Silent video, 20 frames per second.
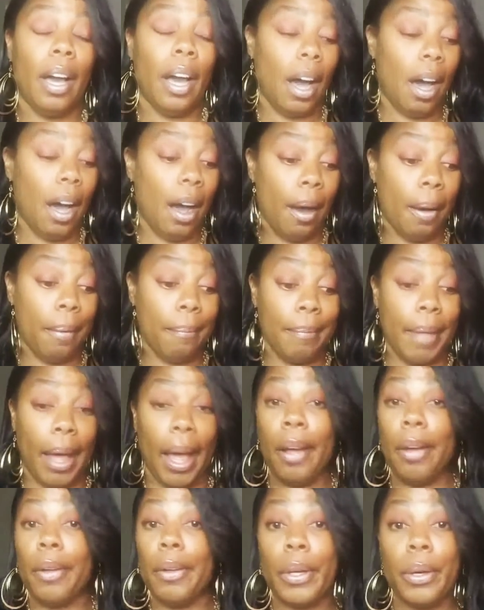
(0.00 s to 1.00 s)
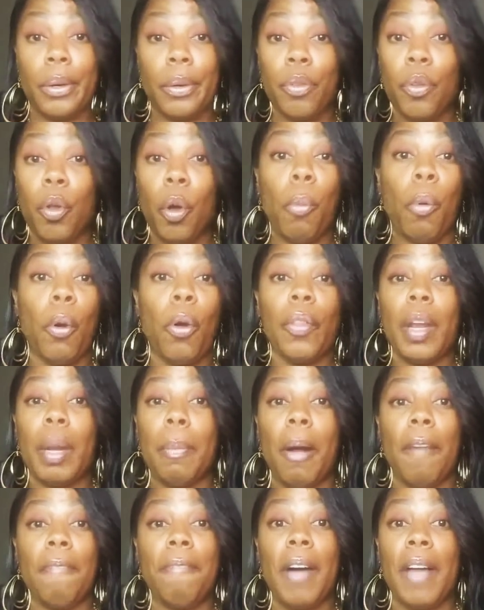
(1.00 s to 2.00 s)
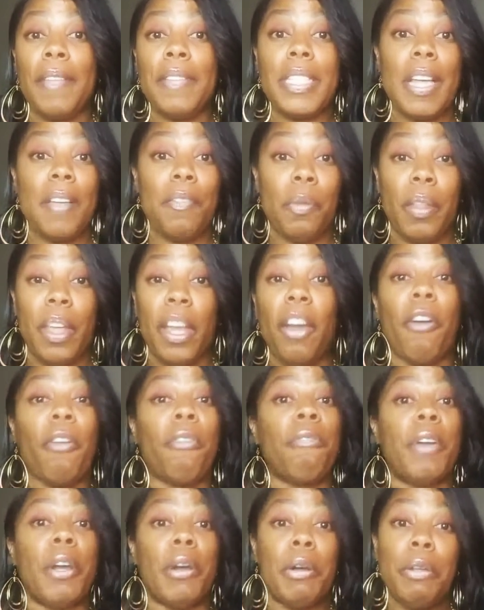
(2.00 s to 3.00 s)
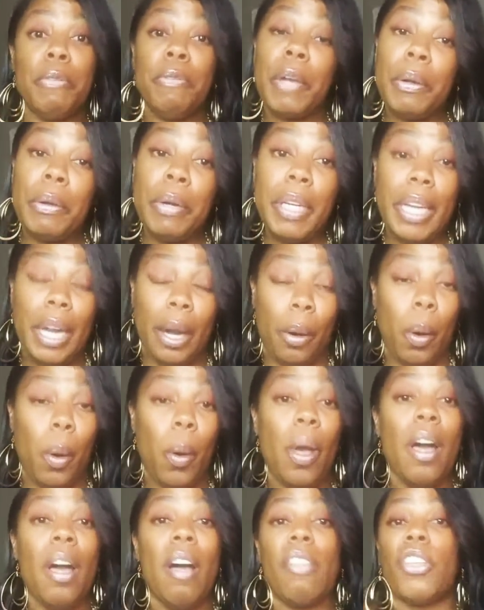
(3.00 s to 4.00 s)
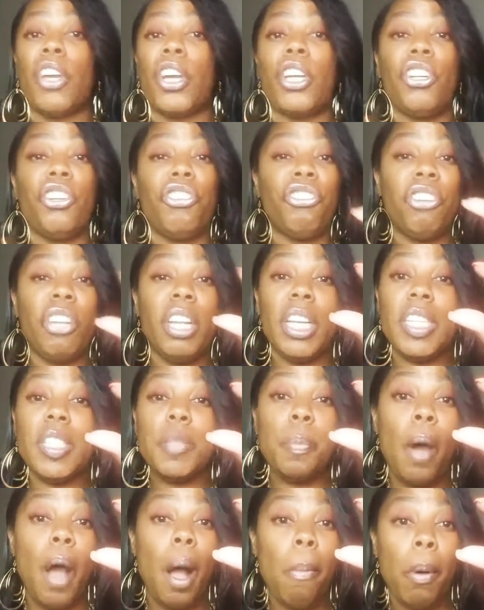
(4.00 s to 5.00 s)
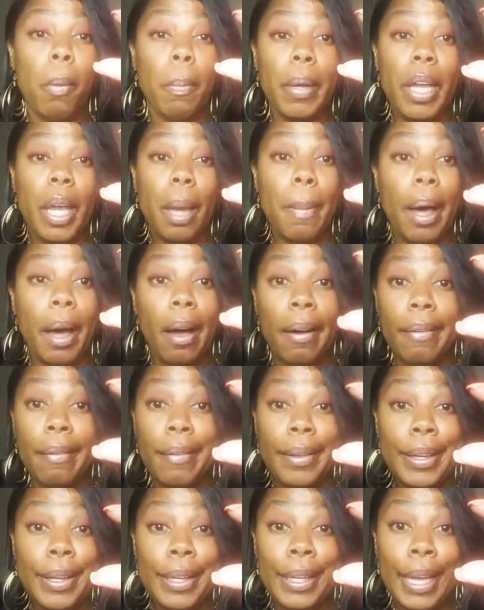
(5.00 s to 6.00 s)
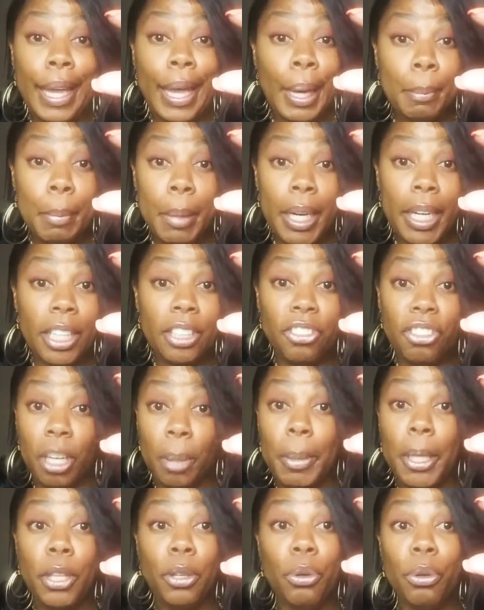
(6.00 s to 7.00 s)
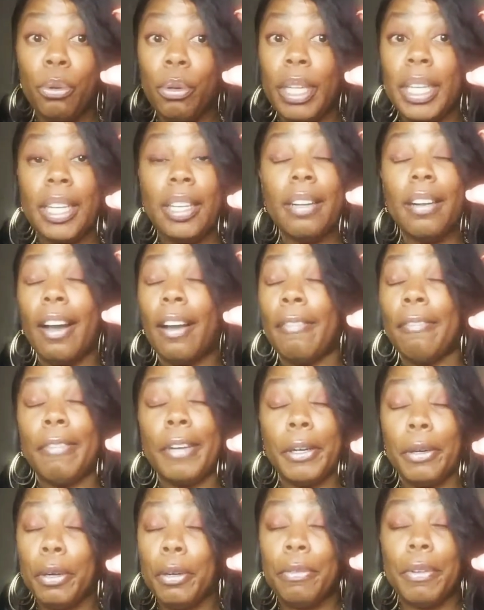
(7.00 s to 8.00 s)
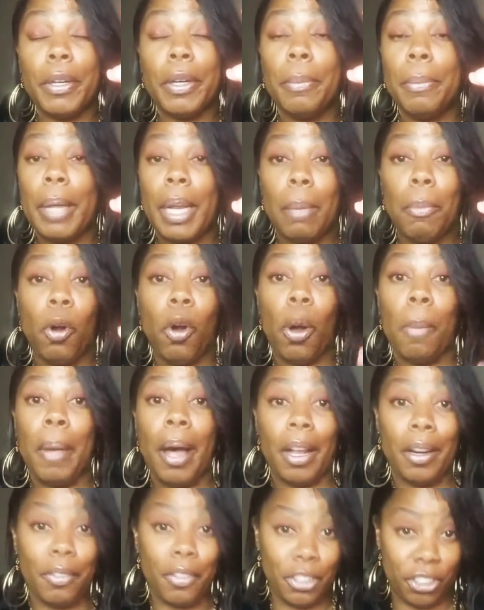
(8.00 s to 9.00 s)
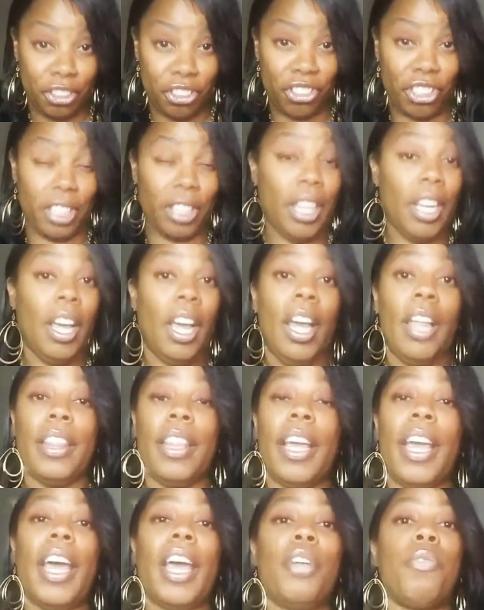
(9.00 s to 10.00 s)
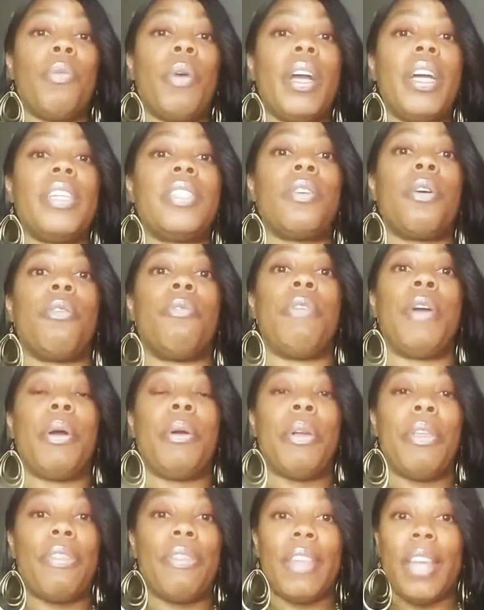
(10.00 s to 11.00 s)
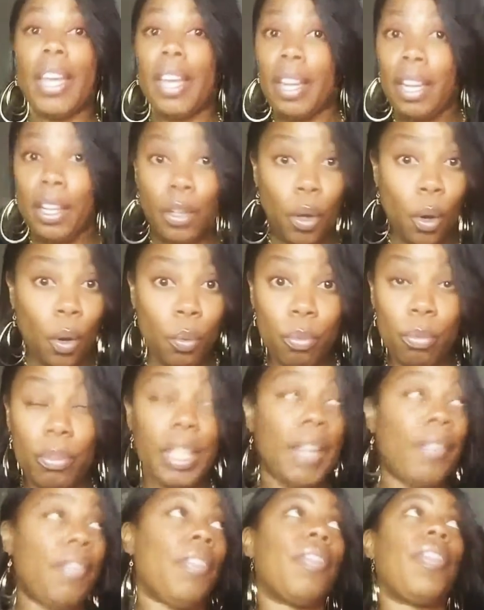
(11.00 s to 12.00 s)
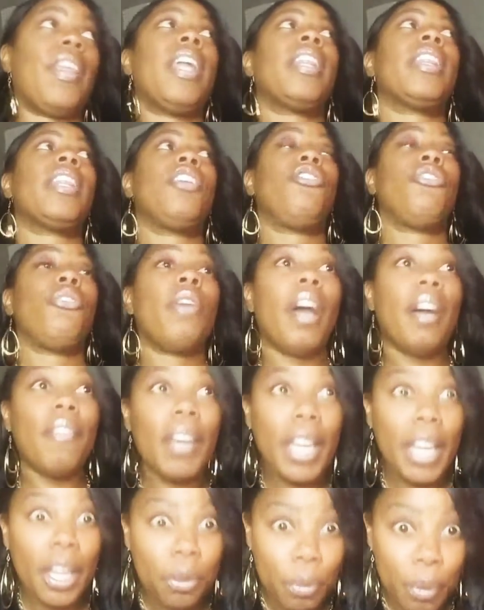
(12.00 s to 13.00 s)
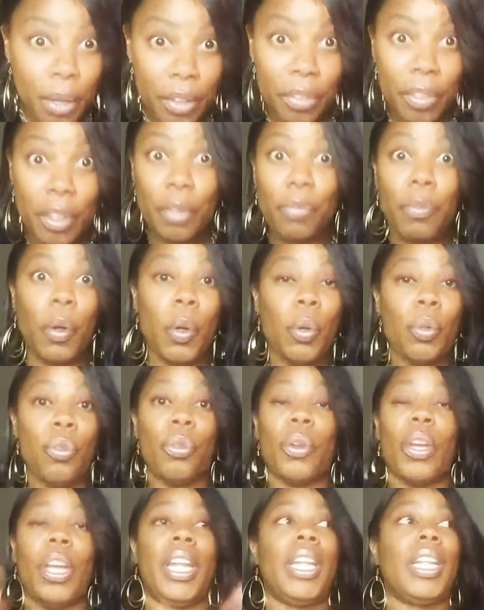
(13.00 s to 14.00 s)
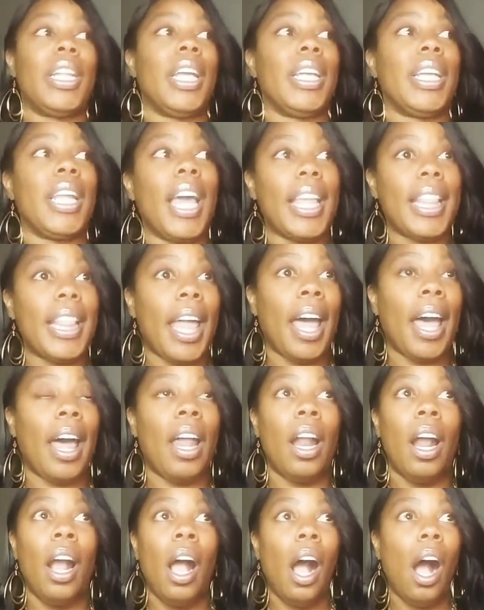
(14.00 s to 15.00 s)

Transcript: I don't know, it's no more than about 5'7". They are very, very narrow. The cushioning is probably about yay much. I mean, you get a very, very minimal amount of cushion. The headrests are very thin, and don't even think that you have a headrest that folds or anything like that.